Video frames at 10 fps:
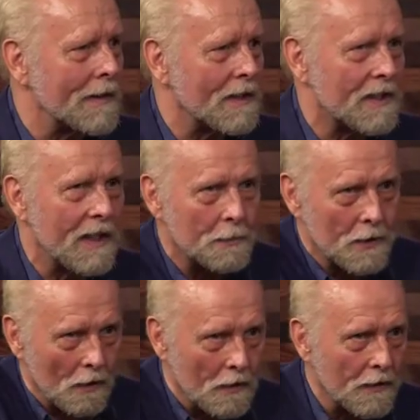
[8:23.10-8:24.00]
Okay. Just keep
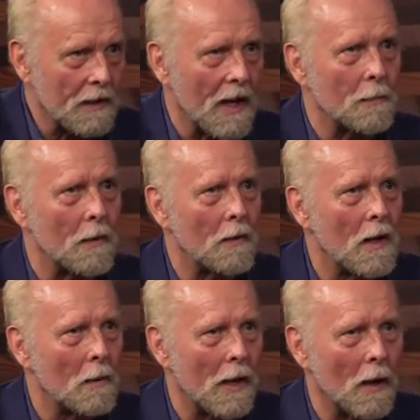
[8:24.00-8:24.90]
circling the table.
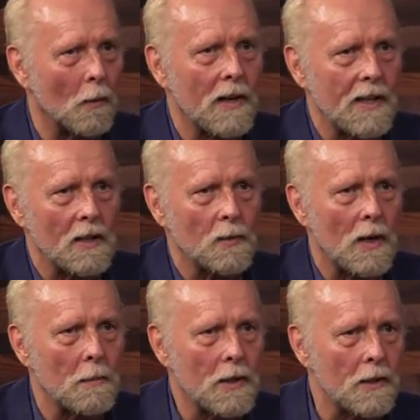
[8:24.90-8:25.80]
Player 1, tell us
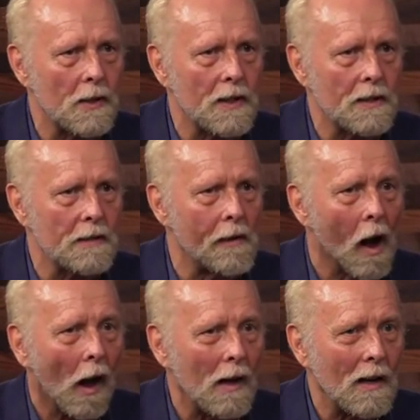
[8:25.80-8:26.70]
what number 2 is.
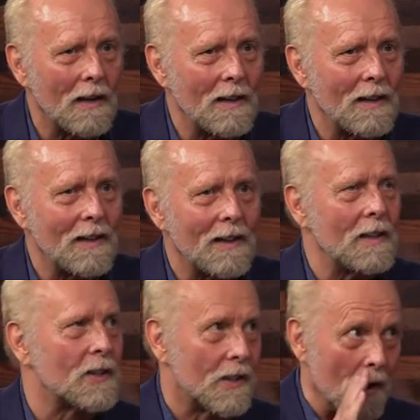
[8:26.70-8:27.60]
Oh, my king again.
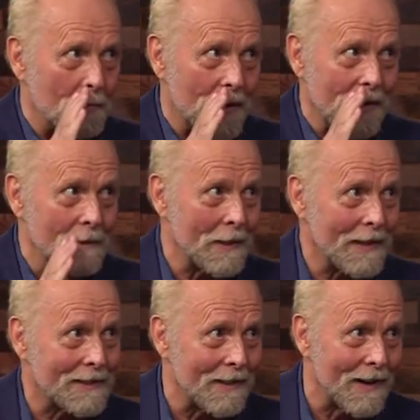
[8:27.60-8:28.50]
That's Start Betty,
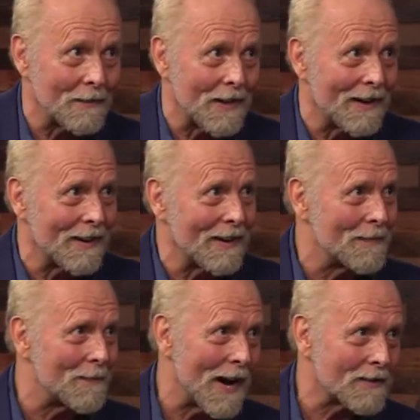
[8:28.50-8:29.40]
big time there.
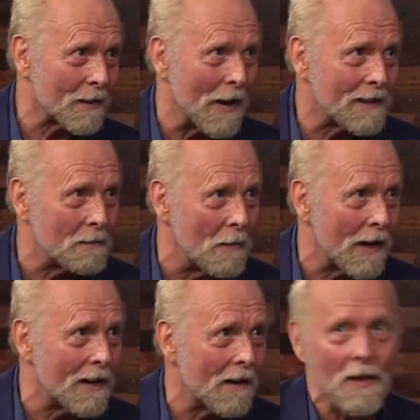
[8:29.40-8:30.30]
Patrick makes
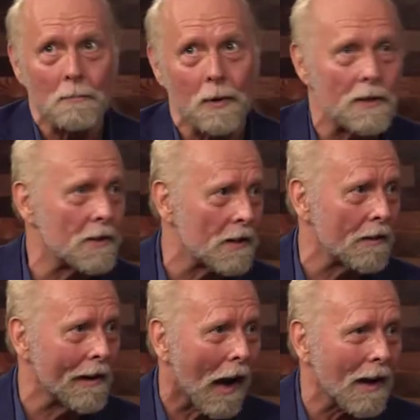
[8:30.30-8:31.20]
money off that producer.
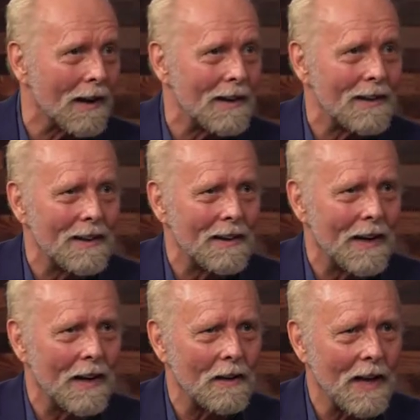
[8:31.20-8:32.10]
Oh, my gosh.
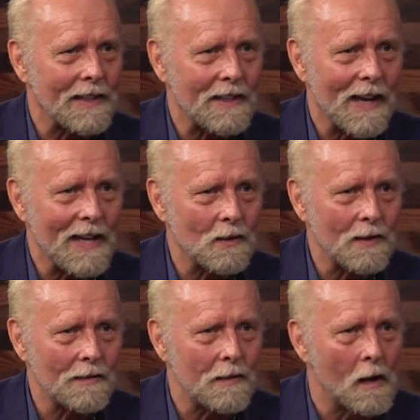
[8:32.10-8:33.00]
And did I get the last
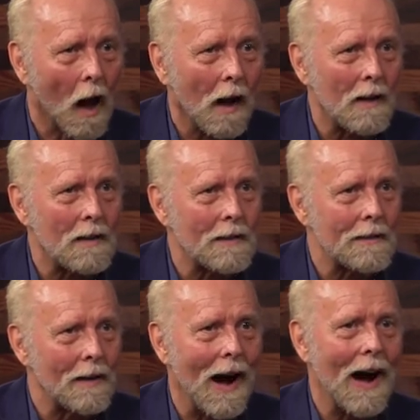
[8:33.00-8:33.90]
one? 10.
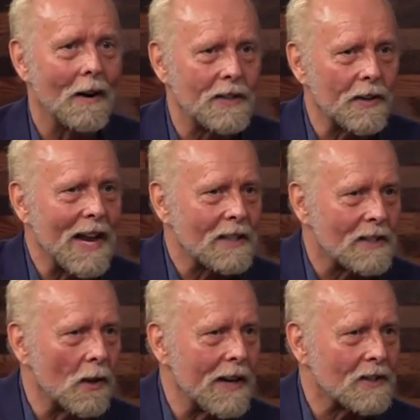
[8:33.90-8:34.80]
10 o'clock.
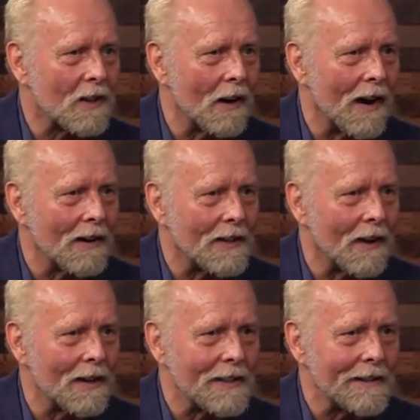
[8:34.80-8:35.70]
Deal the next card out of
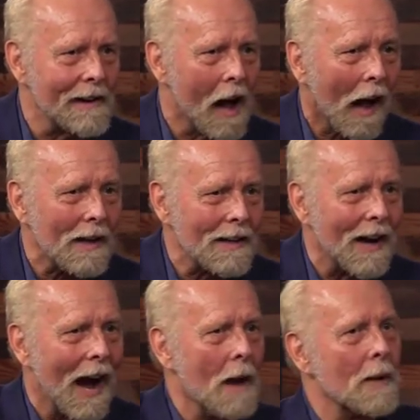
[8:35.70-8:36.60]
curiosity. King of
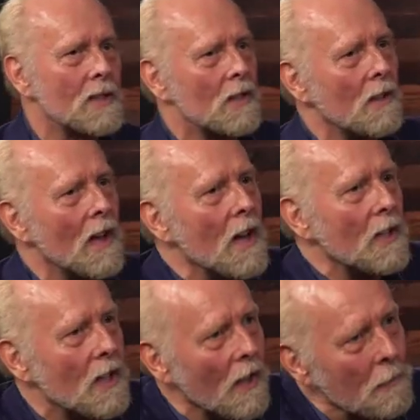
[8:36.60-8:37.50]
spades. I missed.
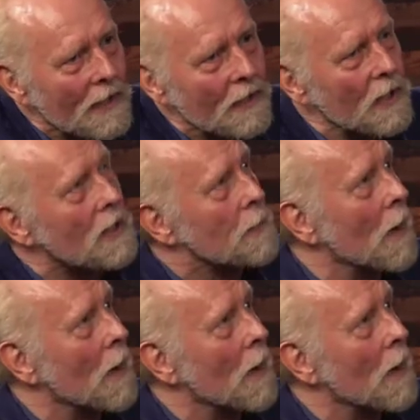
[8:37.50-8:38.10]
So let me